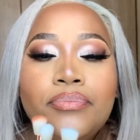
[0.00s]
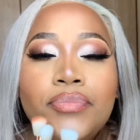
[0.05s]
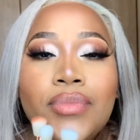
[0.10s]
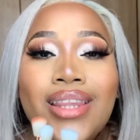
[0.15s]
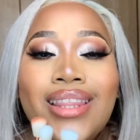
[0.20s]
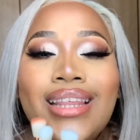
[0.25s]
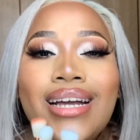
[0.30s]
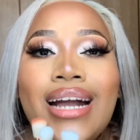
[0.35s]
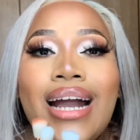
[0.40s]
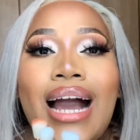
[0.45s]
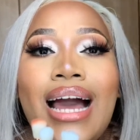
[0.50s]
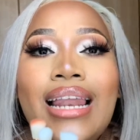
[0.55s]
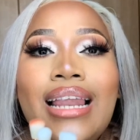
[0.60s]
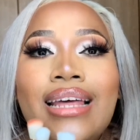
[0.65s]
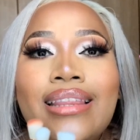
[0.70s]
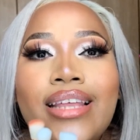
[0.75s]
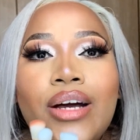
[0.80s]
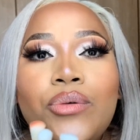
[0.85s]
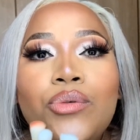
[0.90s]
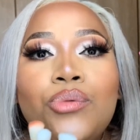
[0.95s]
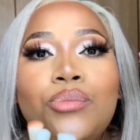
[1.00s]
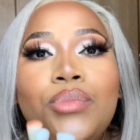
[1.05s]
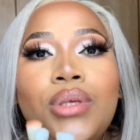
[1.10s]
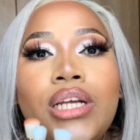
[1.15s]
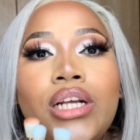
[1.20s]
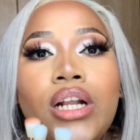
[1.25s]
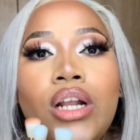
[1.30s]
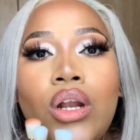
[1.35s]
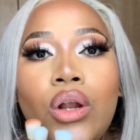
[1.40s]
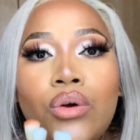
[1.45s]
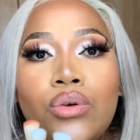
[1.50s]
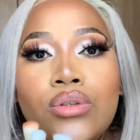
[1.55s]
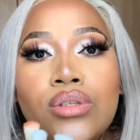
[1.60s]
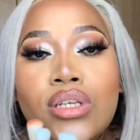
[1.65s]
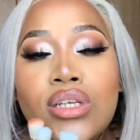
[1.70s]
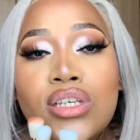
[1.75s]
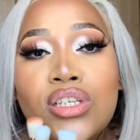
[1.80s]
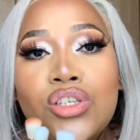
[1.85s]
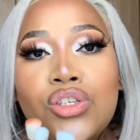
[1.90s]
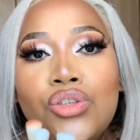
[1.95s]
the color that would be
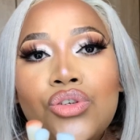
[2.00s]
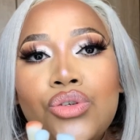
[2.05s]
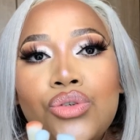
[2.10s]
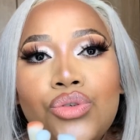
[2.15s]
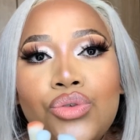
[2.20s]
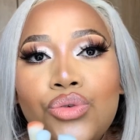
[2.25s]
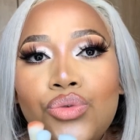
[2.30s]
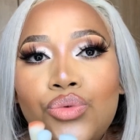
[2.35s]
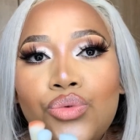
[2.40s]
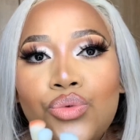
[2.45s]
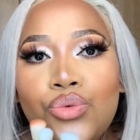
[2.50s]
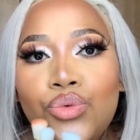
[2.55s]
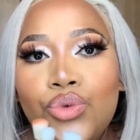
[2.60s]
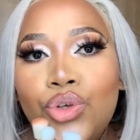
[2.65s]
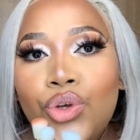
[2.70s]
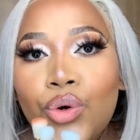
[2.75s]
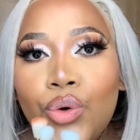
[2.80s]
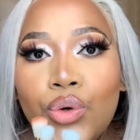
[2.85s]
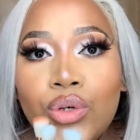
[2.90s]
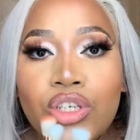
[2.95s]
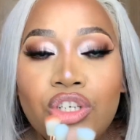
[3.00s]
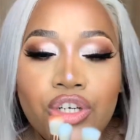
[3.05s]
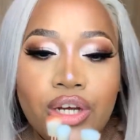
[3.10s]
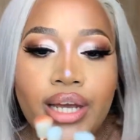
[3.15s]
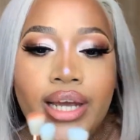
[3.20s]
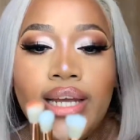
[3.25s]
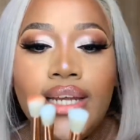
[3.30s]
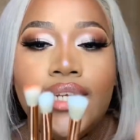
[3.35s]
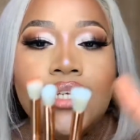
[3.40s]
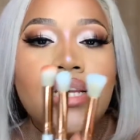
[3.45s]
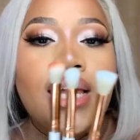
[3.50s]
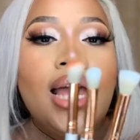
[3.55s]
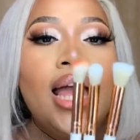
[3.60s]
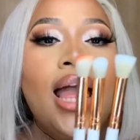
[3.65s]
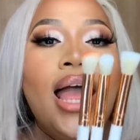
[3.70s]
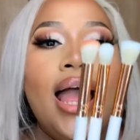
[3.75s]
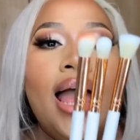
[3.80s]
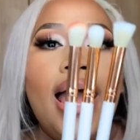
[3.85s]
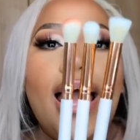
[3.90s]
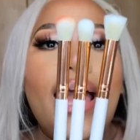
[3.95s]
closest to your shade
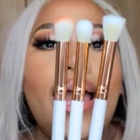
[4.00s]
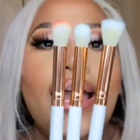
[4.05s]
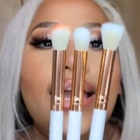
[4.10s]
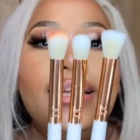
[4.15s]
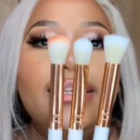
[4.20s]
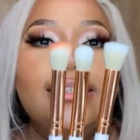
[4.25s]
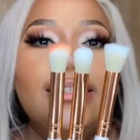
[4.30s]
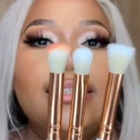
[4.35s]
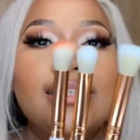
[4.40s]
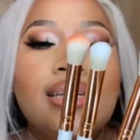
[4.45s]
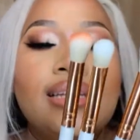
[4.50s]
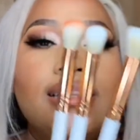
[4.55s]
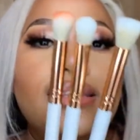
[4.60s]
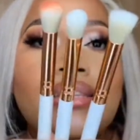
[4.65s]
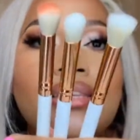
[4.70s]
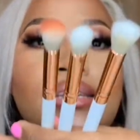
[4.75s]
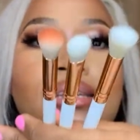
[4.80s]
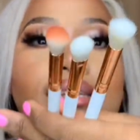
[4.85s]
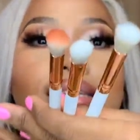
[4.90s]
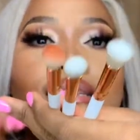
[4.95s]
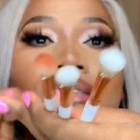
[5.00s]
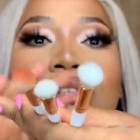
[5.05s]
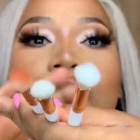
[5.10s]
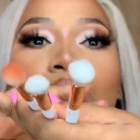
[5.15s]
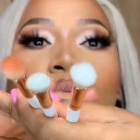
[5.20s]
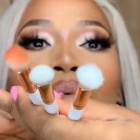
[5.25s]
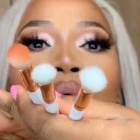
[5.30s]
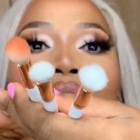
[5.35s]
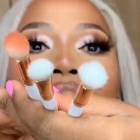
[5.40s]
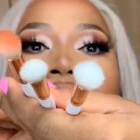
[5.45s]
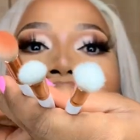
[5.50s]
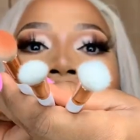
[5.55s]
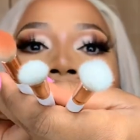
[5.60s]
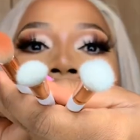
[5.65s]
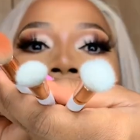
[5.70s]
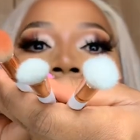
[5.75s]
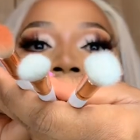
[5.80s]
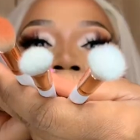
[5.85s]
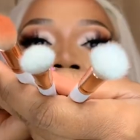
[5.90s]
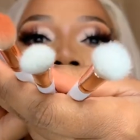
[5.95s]
and these would
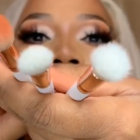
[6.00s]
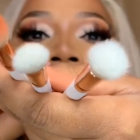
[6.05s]
look